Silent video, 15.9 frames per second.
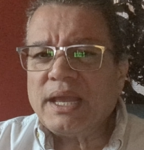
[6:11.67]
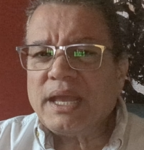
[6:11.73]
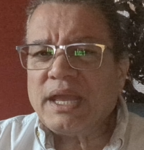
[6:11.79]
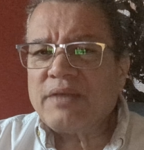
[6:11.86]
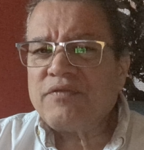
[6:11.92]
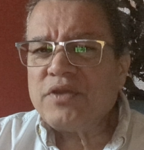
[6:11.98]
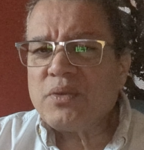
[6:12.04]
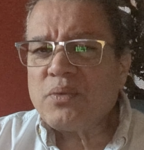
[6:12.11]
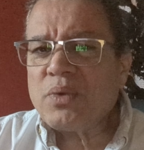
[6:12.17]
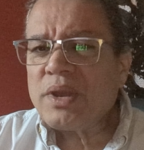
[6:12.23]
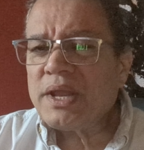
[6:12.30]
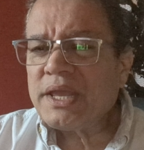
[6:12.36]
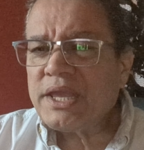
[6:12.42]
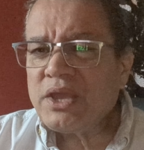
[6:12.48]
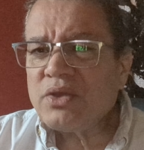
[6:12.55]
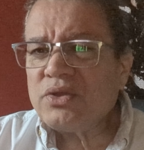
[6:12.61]
If you want to
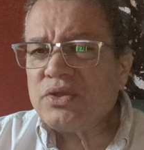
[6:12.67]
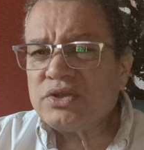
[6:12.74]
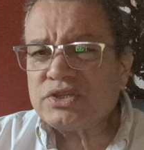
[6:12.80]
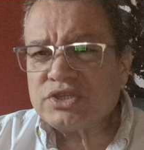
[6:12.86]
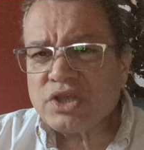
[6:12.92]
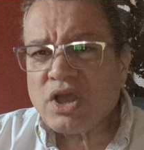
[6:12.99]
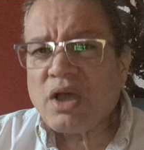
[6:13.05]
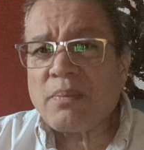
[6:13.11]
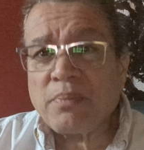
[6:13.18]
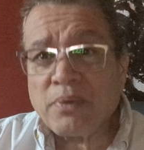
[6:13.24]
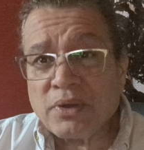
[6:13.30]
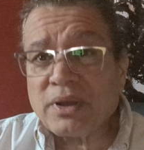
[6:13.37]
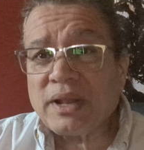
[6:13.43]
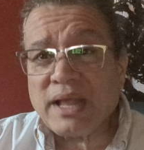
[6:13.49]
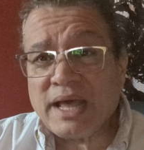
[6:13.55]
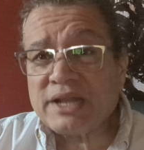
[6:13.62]
kill your saw,
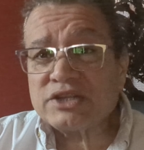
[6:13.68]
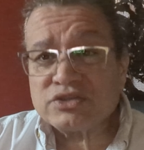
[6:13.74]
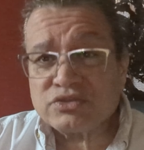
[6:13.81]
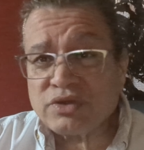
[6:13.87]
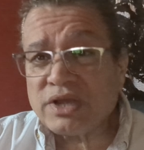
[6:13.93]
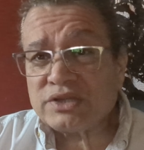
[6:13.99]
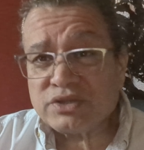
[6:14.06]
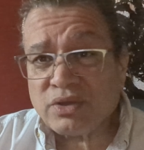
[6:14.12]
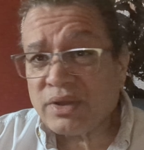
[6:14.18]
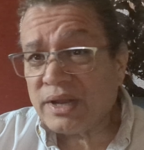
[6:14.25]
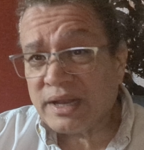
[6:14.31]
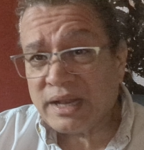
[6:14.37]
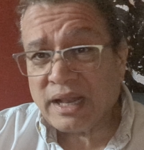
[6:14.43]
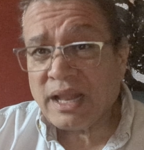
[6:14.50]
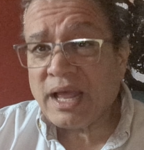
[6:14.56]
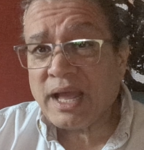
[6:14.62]
put a lot of stress on it
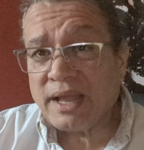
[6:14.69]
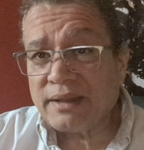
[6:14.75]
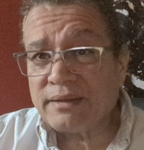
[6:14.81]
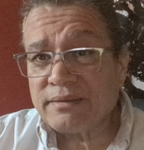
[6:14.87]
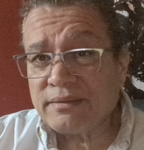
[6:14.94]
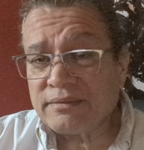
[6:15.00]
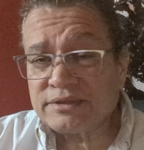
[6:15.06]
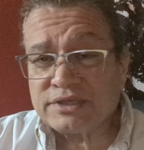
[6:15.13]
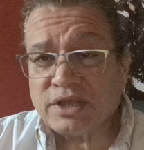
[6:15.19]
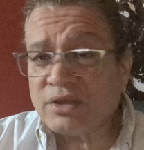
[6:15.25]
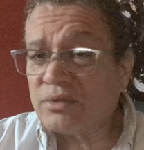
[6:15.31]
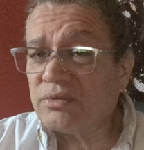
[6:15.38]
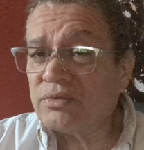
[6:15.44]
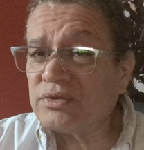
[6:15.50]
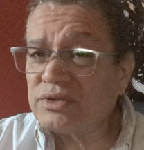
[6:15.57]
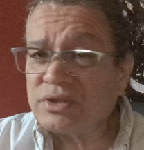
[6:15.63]
a lot.
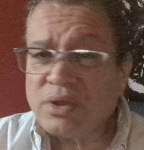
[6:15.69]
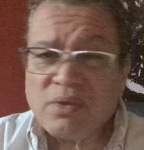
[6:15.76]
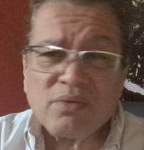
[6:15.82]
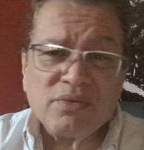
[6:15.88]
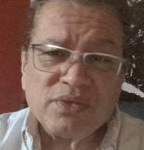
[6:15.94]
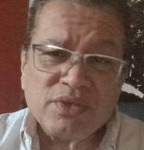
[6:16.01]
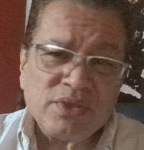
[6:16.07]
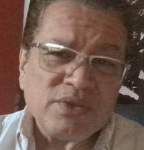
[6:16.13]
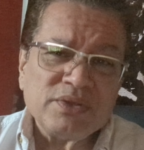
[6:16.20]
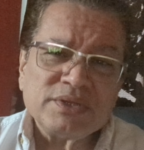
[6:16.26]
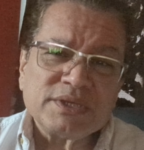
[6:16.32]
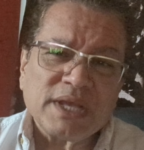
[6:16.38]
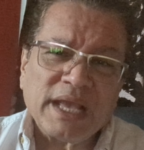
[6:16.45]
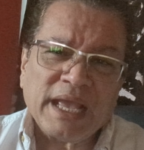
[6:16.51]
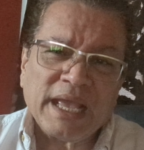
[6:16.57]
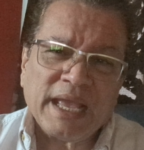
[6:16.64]
So don't
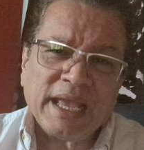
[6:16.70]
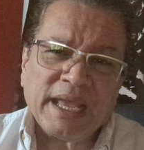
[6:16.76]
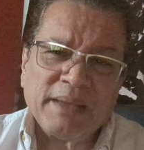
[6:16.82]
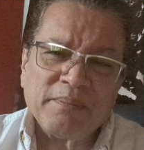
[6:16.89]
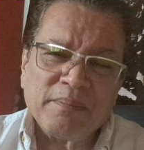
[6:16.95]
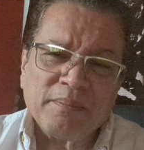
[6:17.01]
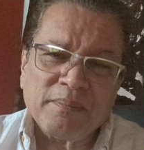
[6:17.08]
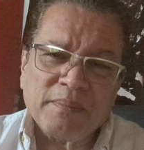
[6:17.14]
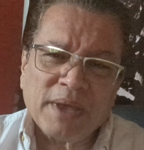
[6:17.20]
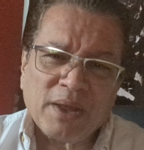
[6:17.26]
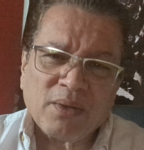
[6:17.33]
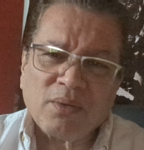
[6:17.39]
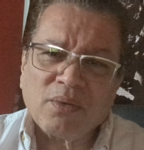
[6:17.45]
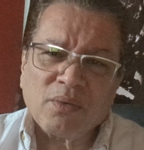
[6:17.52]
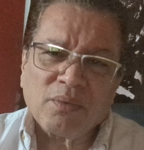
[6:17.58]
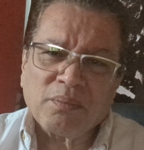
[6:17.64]
use a
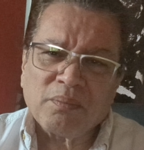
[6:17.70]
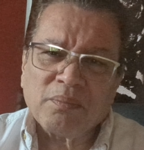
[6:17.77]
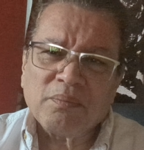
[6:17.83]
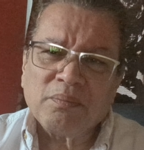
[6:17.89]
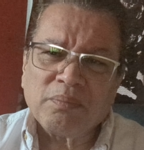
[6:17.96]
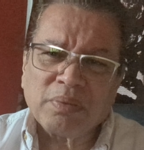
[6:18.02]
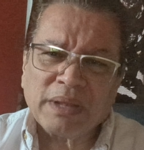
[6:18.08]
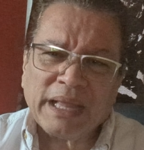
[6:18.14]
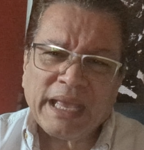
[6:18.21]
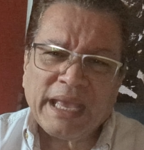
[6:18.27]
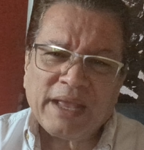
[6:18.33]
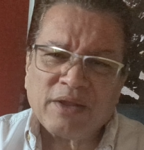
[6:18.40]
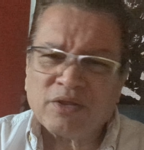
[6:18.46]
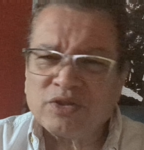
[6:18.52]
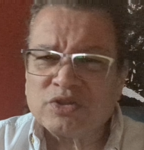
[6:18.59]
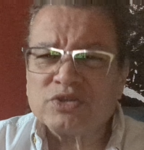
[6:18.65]
metal
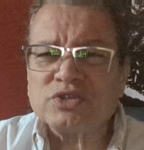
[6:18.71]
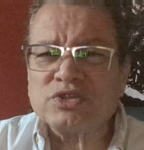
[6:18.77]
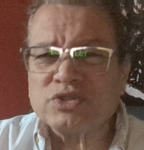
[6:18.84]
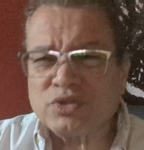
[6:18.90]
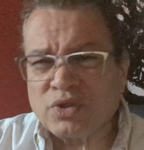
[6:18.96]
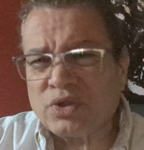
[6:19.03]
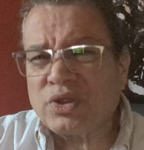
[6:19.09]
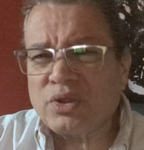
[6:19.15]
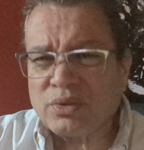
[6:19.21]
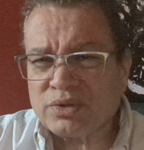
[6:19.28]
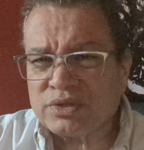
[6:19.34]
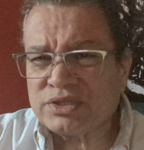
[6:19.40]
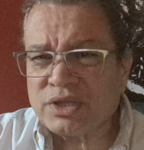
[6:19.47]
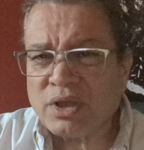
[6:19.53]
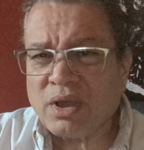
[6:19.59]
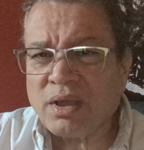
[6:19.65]
blade on your circular
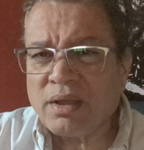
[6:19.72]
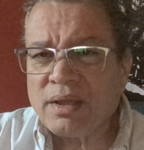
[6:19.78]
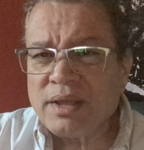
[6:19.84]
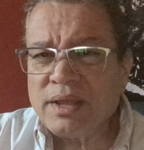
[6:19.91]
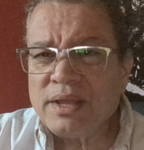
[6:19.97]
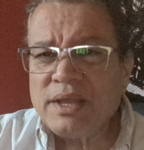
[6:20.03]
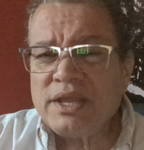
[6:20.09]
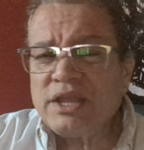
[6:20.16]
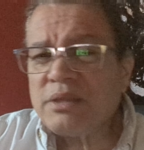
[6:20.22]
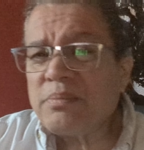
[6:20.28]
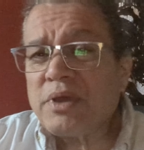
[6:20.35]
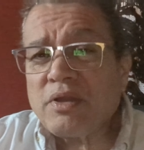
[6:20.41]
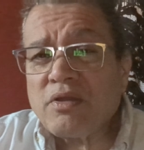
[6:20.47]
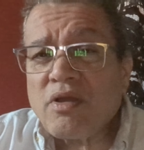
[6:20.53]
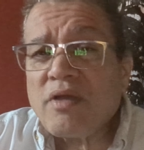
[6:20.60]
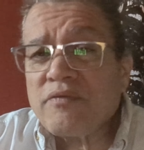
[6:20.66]
saw. You're
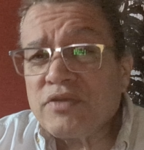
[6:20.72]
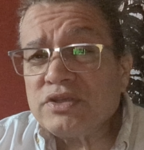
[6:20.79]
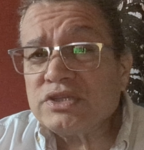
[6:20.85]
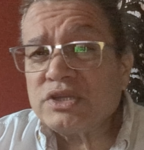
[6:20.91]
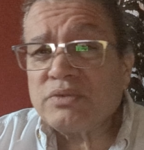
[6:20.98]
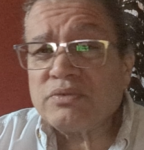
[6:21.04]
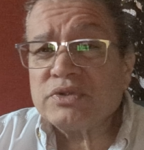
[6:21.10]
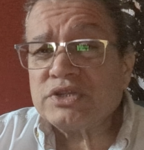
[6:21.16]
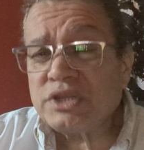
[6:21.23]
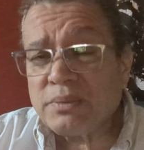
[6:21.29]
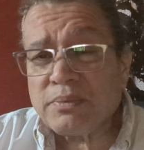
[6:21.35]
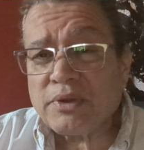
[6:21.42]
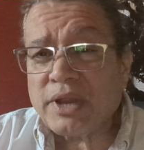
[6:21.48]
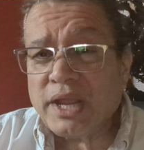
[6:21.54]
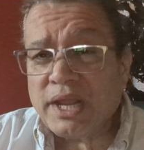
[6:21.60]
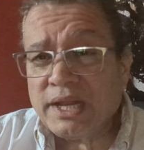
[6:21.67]
better off using a
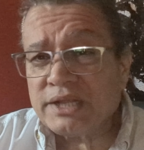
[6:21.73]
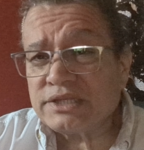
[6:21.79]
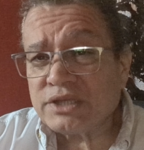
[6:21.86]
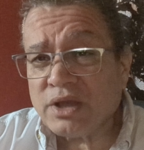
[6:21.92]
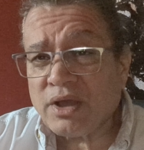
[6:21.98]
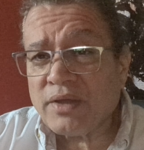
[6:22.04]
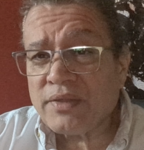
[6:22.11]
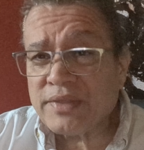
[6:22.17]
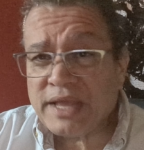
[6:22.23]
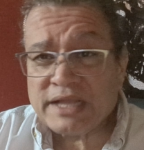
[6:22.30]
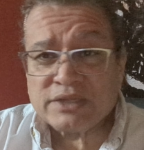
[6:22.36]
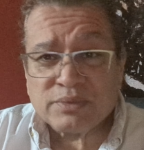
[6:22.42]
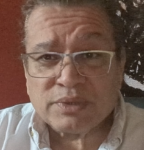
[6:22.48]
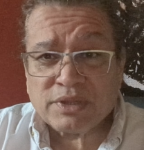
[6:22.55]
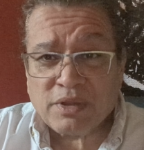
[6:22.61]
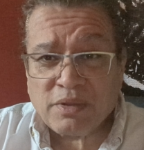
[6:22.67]
reciprocating saw.
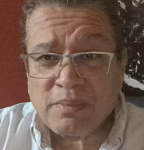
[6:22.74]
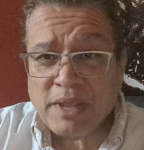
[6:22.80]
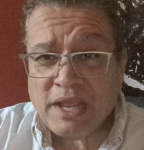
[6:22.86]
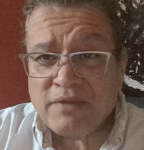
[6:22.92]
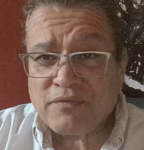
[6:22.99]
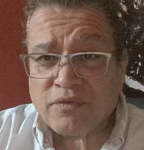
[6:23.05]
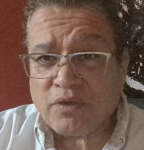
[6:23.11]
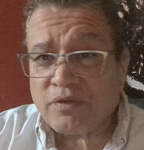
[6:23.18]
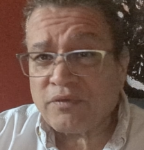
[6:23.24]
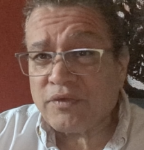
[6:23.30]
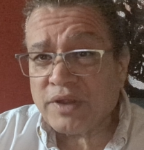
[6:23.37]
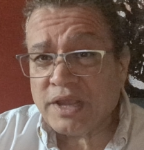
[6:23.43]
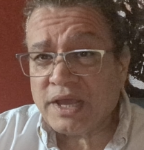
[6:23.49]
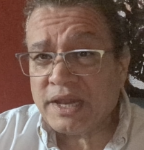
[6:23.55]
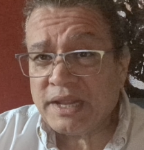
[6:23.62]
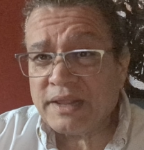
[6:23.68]
That's what they're made for
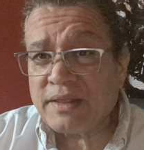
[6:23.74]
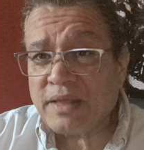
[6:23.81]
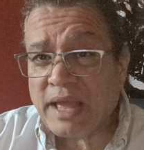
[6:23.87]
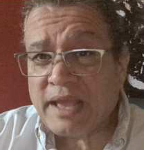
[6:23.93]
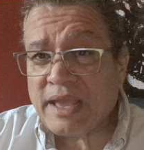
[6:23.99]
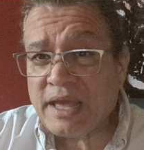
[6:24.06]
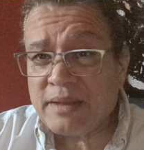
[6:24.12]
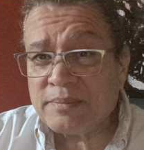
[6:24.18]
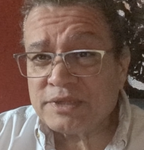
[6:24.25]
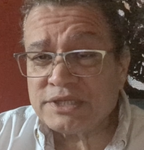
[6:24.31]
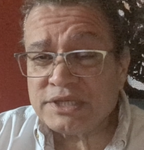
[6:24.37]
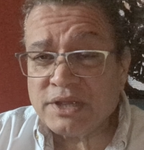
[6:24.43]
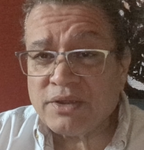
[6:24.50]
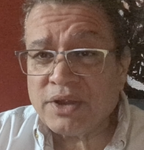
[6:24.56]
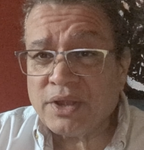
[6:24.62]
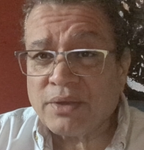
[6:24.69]
cutting that kind of
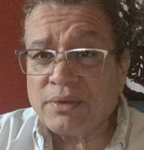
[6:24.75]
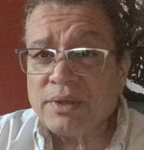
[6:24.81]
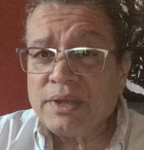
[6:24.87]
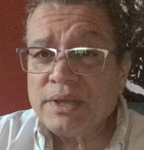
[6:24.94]
material